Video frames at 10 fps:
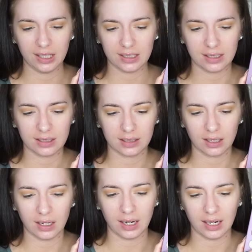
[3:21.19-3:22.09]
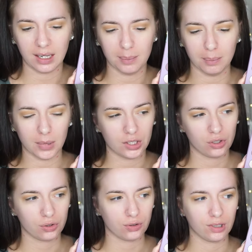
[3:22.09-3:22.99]
This is a
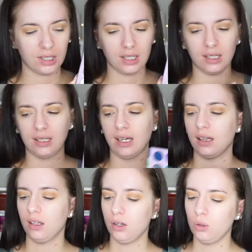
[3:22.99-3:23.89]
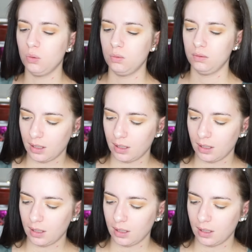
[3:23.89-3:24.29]
mustardy yellow.